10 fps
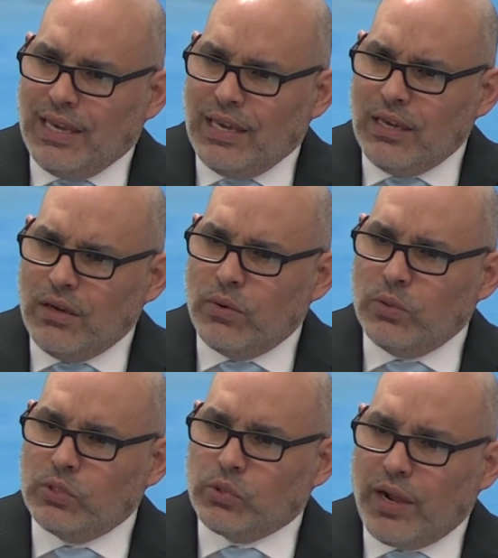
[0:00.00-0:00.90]
He
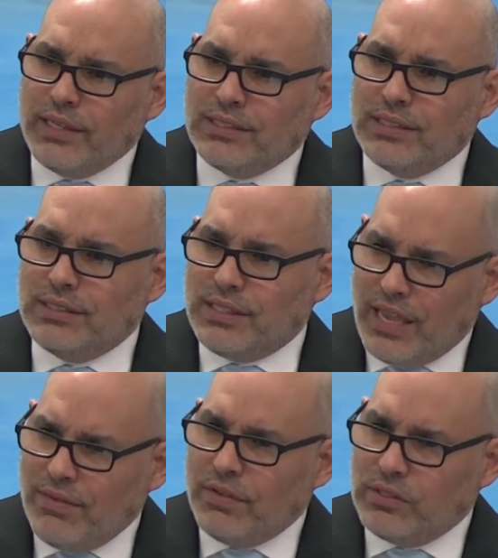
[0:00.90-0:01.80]
who tries to
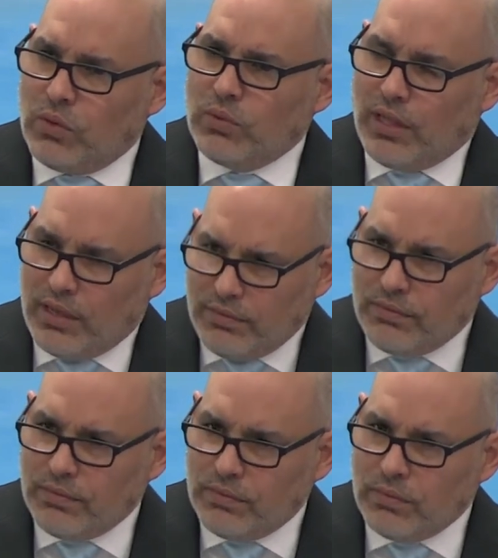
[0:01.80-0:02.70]
save his own
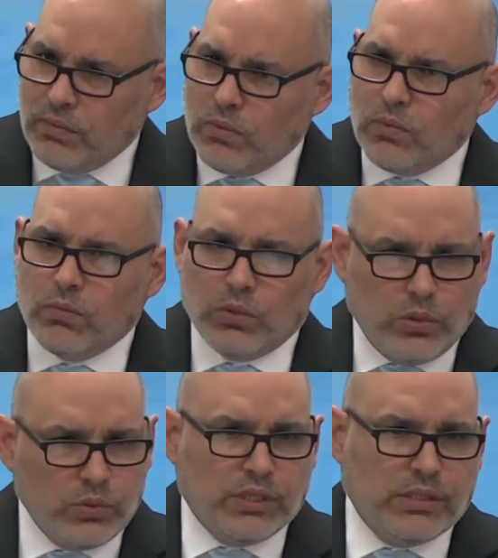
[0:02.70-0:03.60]
life
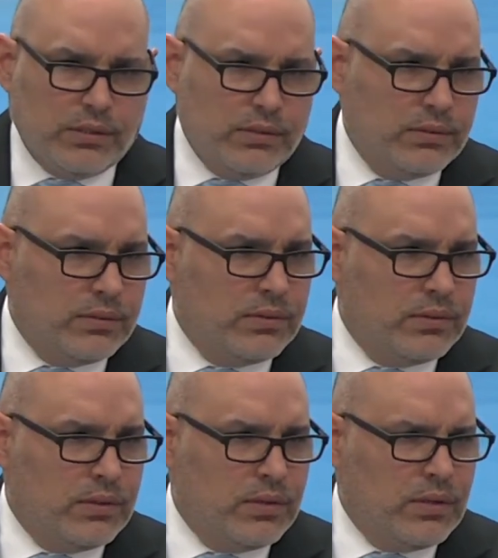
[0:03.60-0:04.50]
will lose it.
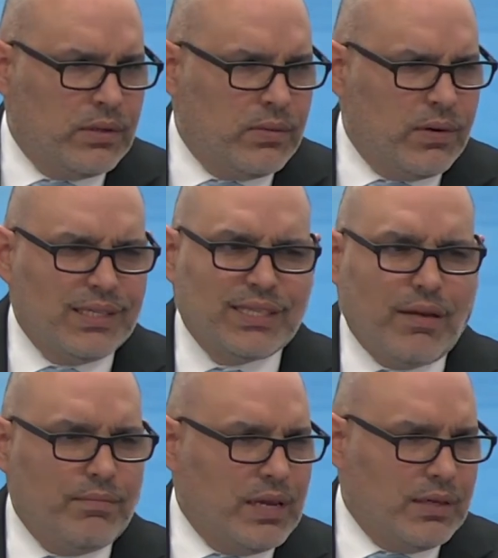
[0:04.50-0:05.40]
What does
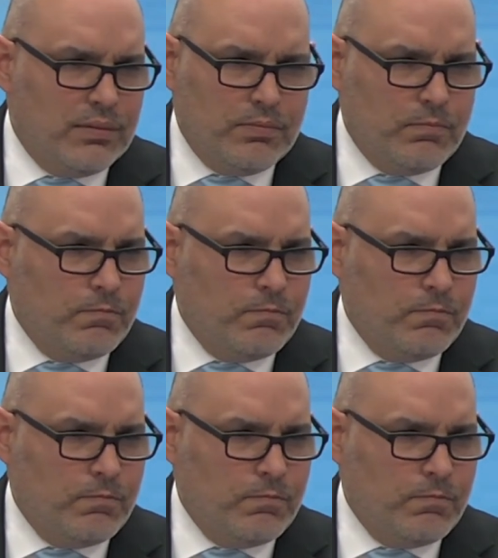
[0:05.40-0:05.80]
that mean?